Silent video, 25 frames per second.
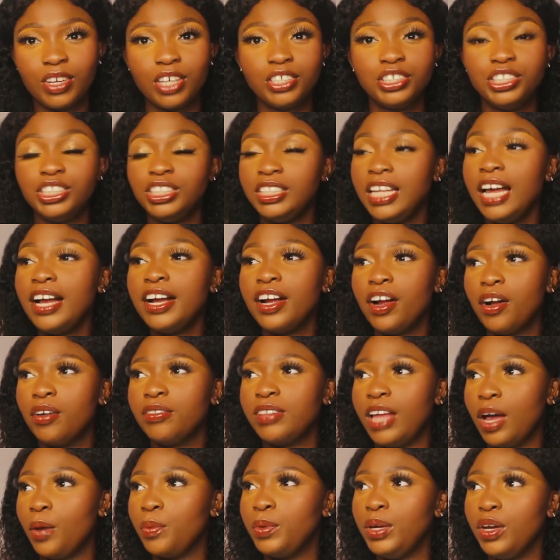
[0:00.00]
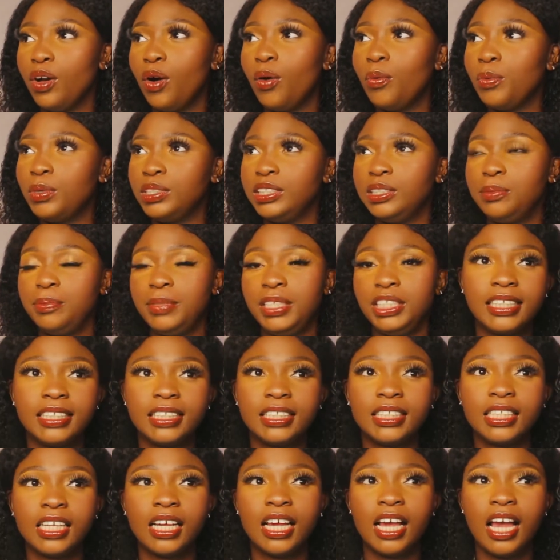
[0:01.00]
She's that girl that we all want to be.
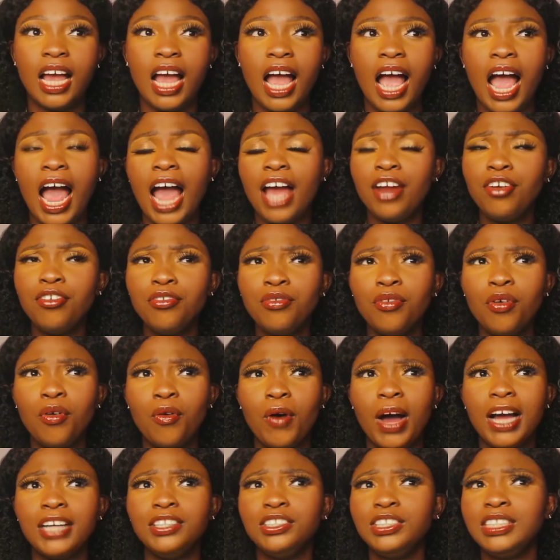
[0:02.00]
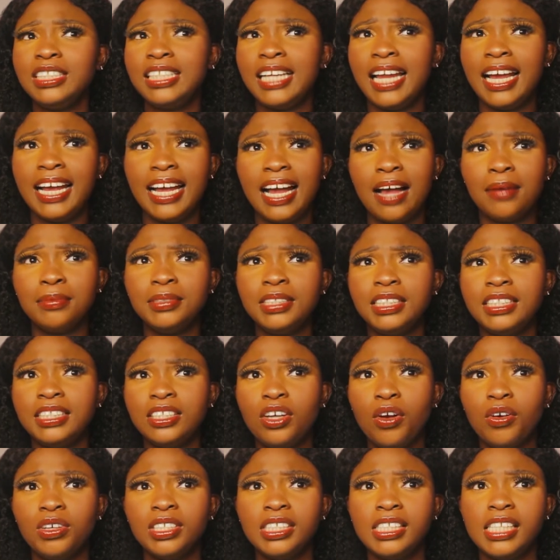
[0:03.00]
I don't know, I just like
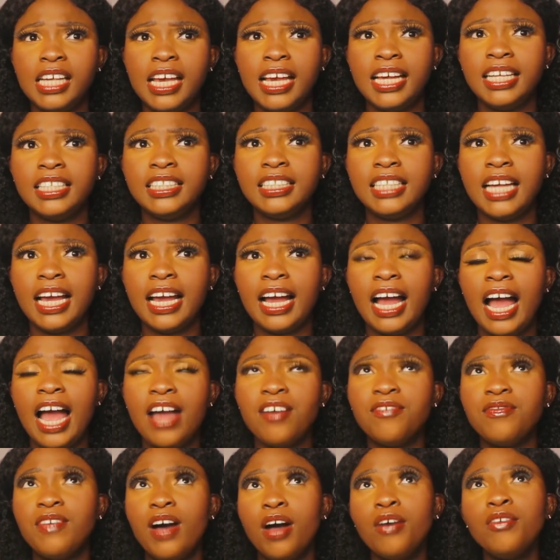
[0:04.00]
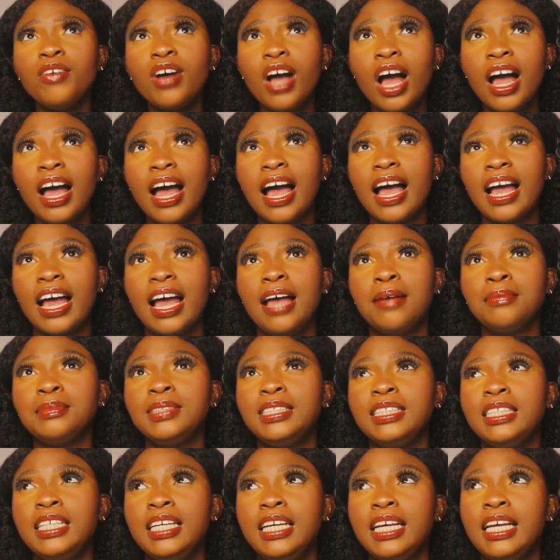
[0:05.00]
Kamsi's content. Like, I found
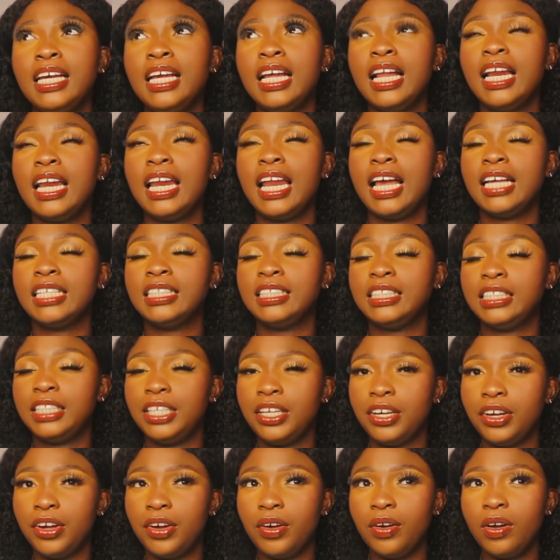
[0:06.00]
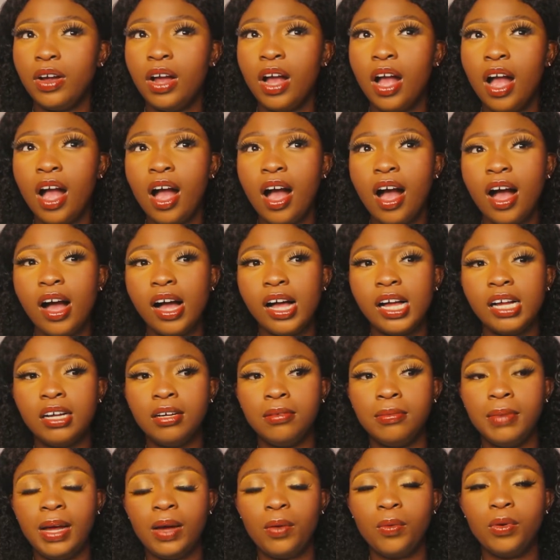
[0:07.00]
Kamsi last year.
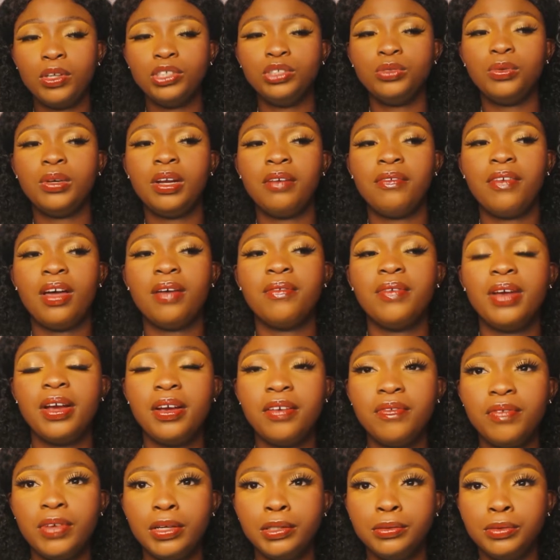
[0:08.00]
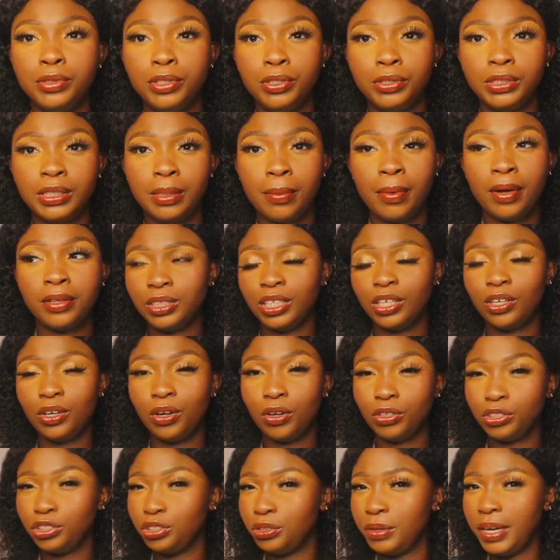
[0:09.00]
I watched one of our very first videos about
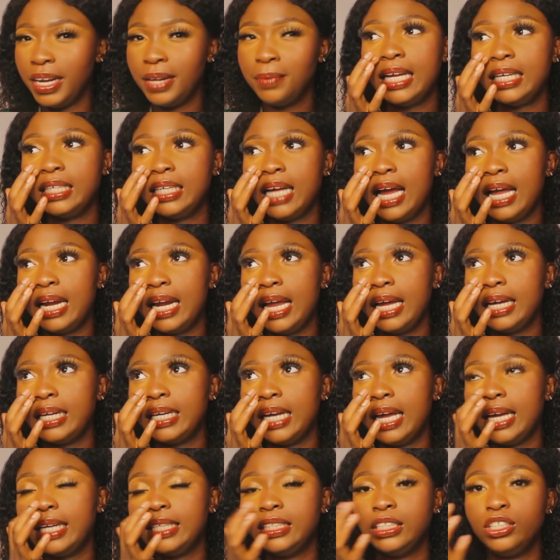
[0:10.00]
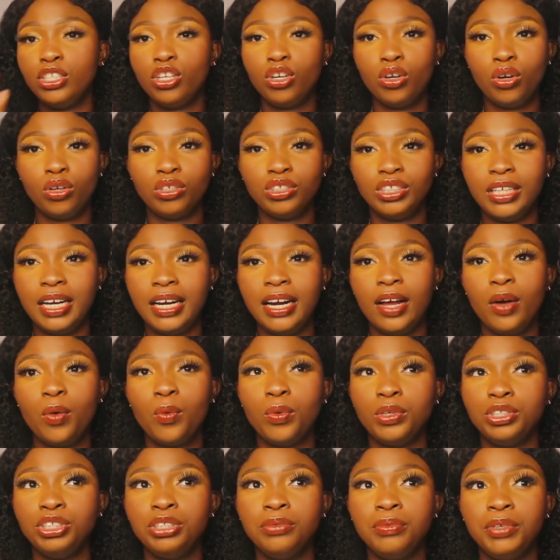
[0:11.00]
decluttering. I like decluttering. I
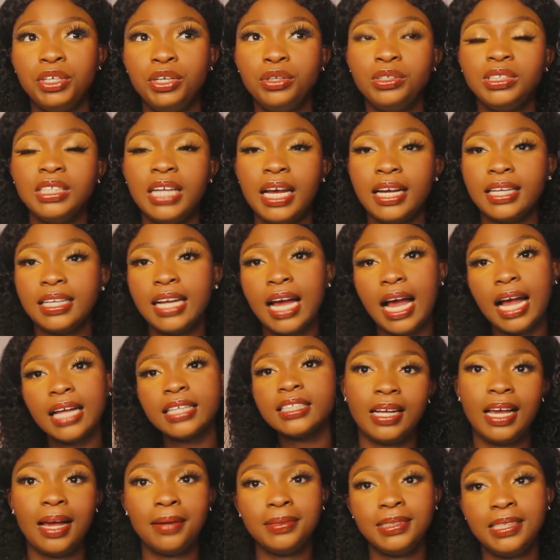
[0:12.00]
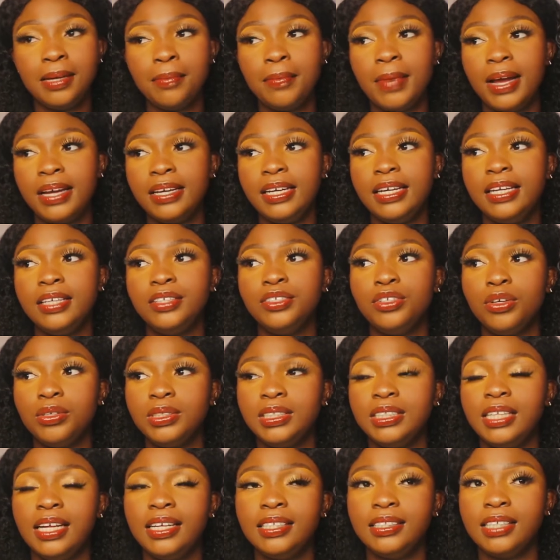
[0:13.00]
like watching videos like that. Kamsi Amani
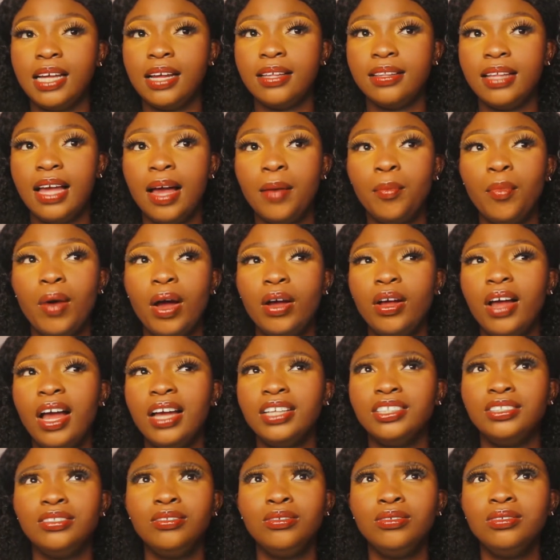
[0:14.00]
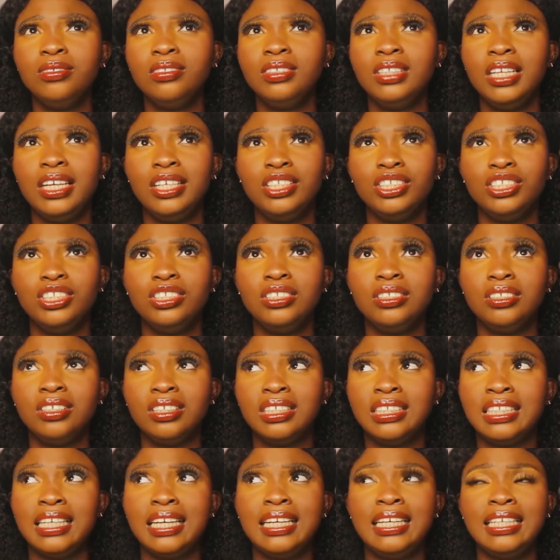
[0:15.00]
does things like that, but I don't think she
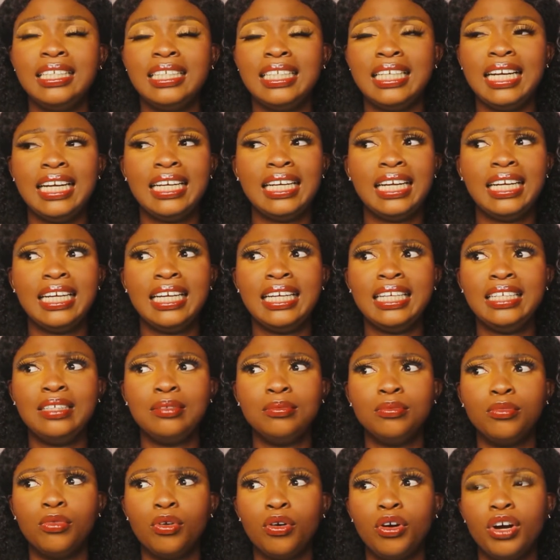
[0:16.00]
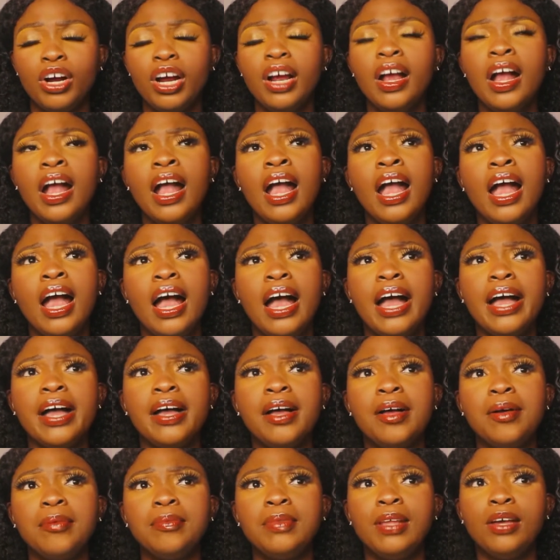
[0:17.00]
does anything like that anymore.
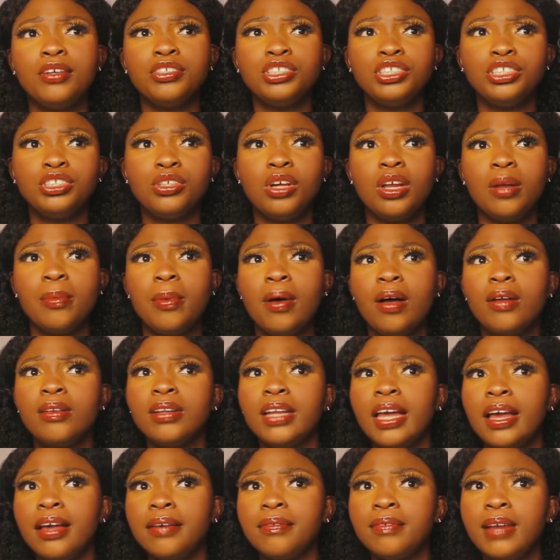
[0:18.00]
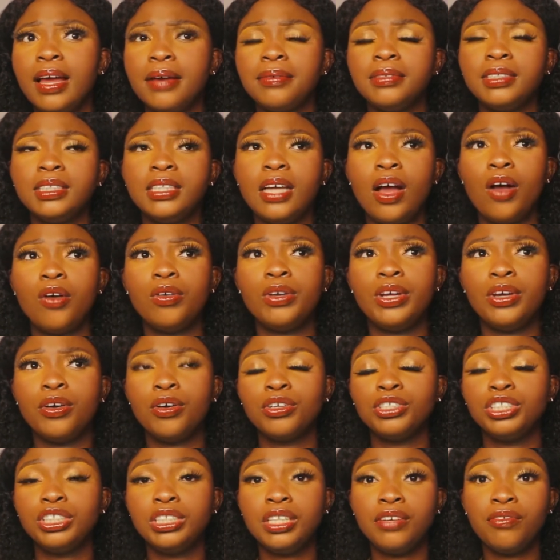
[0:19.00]
Now she's all about lifestyle in
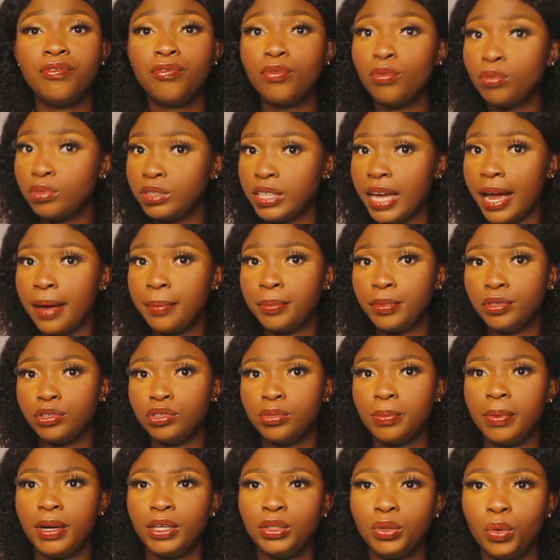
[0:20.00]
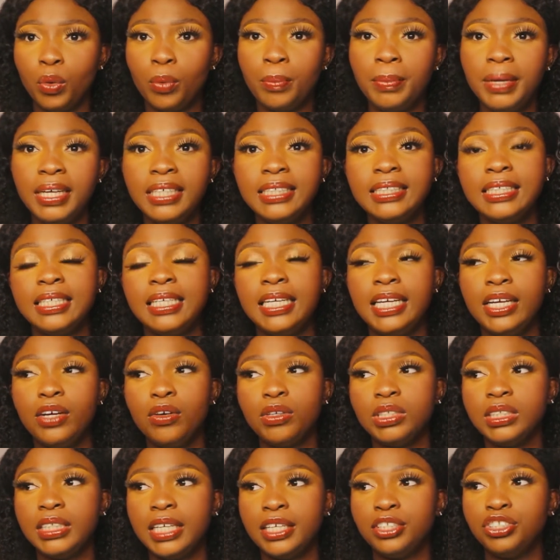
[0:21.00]
Lagos. She's a full-time YouTuber though, based in
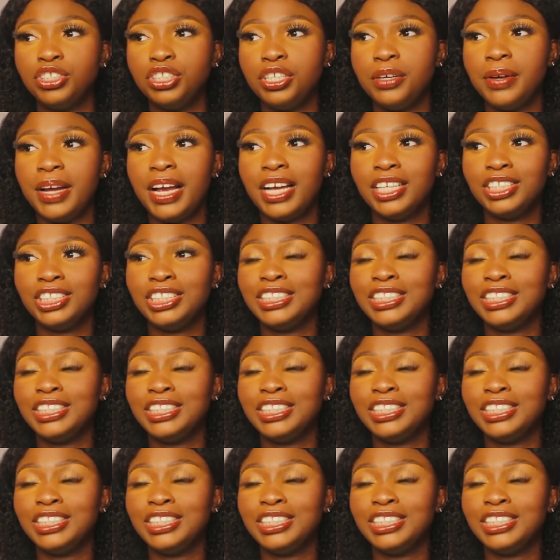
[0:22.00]
Lagos, Nigeria.